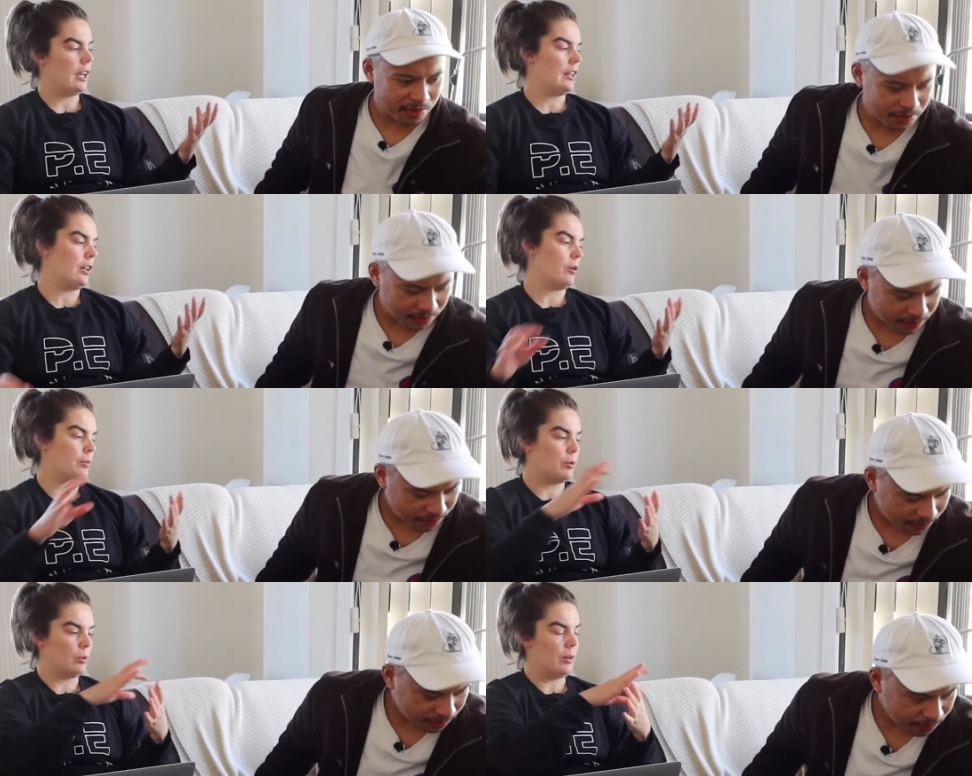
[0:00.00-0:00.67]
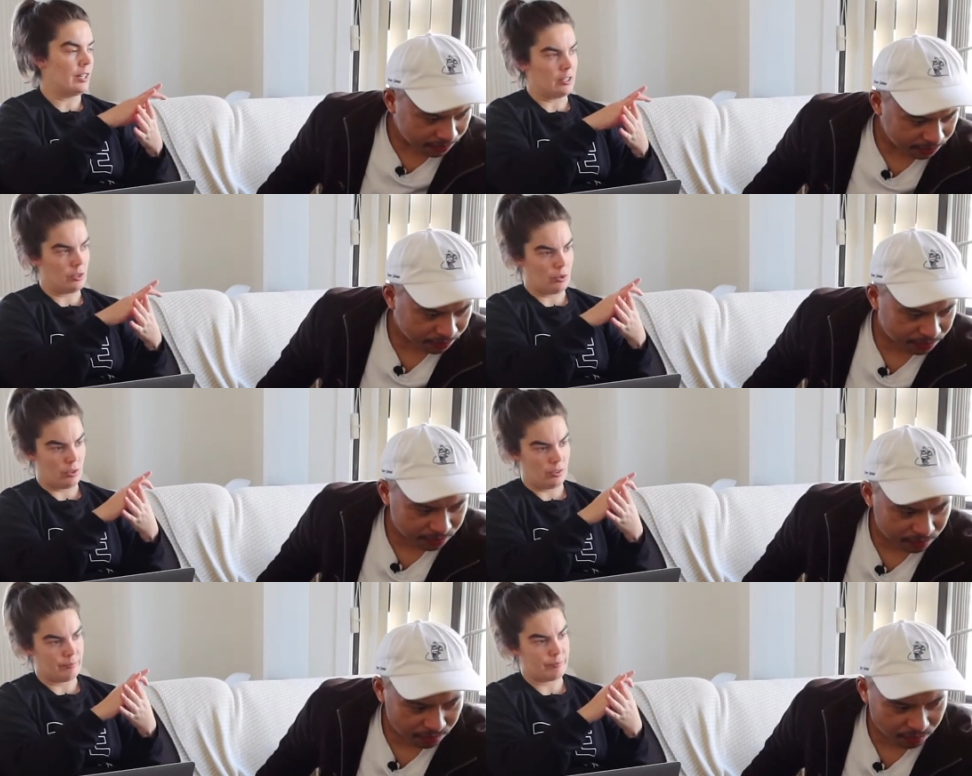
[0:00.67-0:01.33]
Speaker 1: and they'll put one in
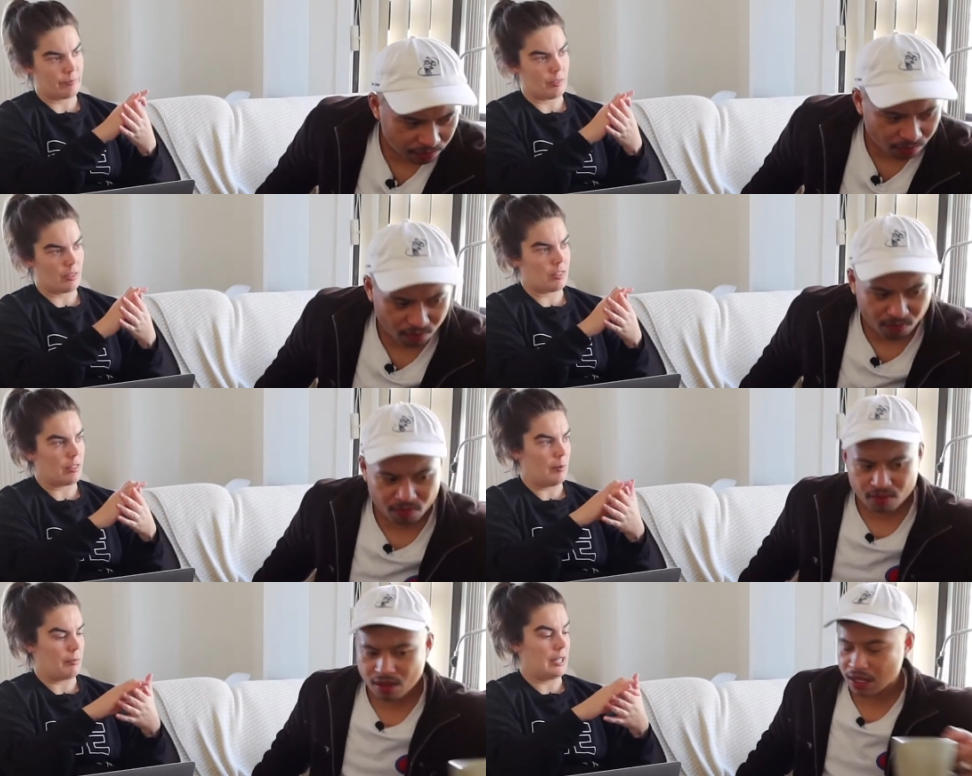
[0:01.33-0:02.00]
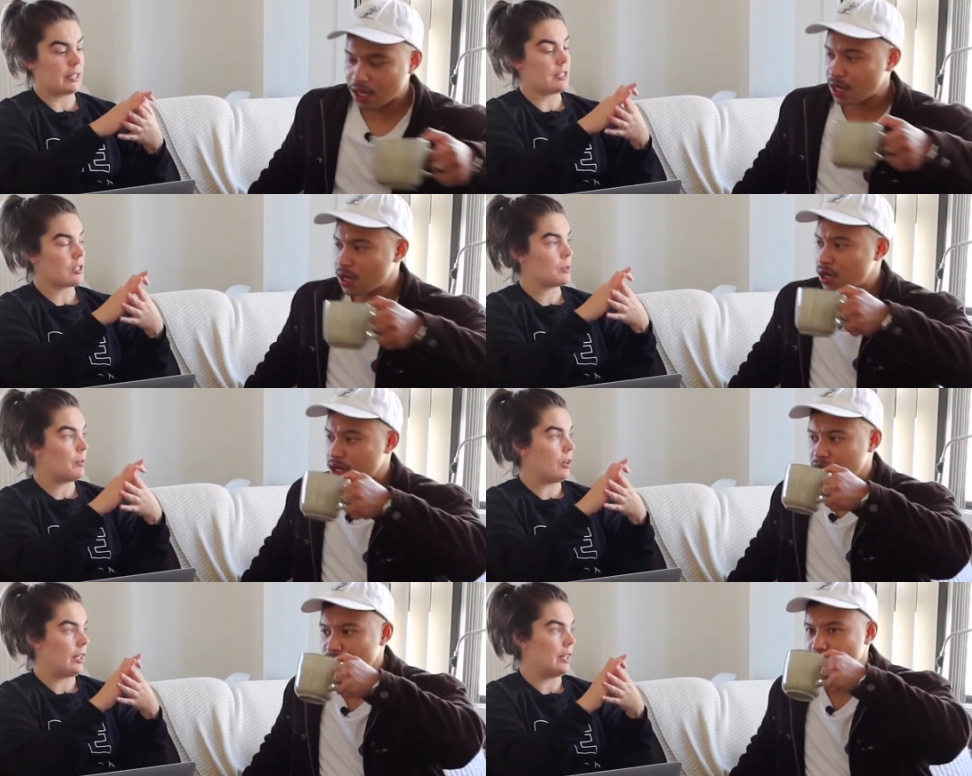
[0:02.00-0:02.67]
your thumb, like this
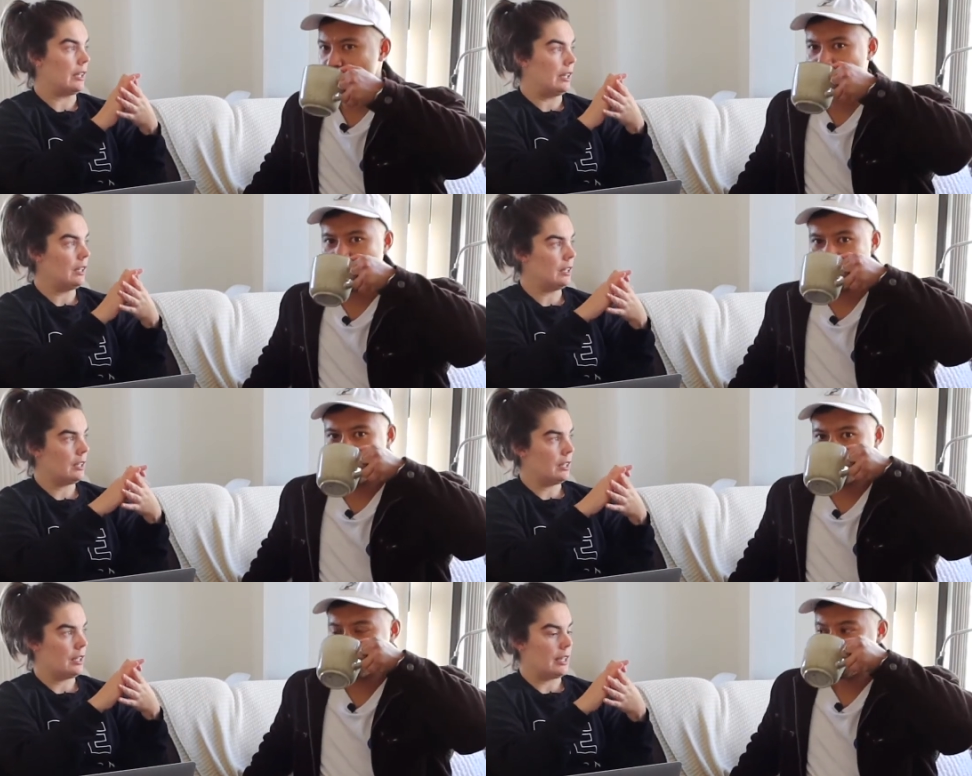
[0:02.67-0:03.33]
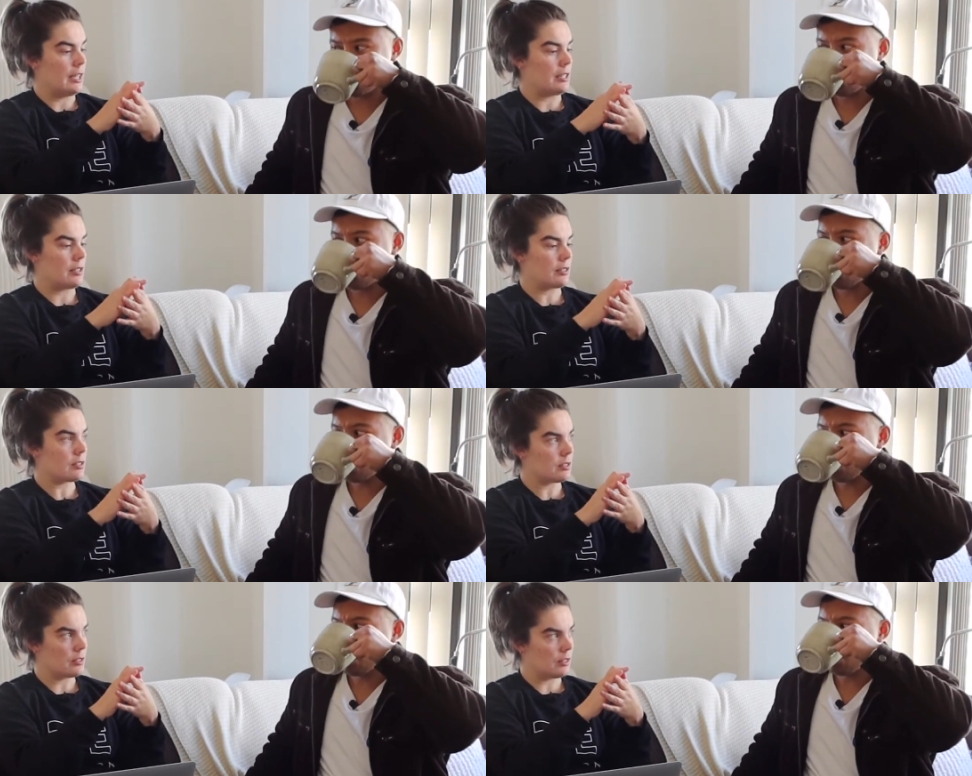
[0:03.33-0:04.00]
spot here
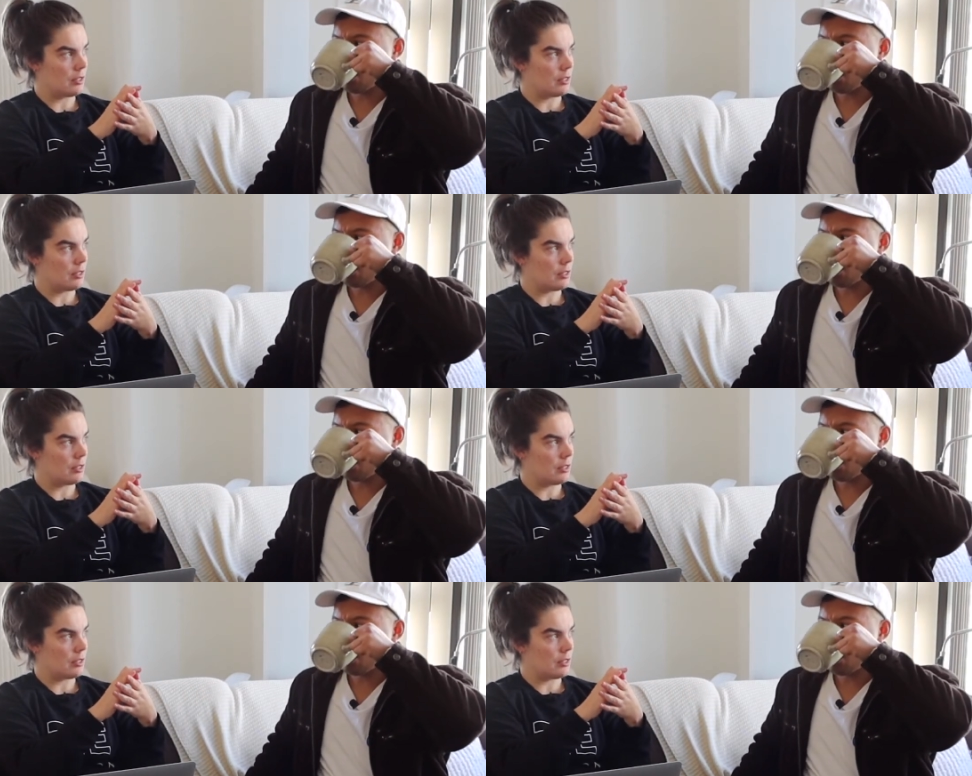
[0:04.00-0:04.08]
is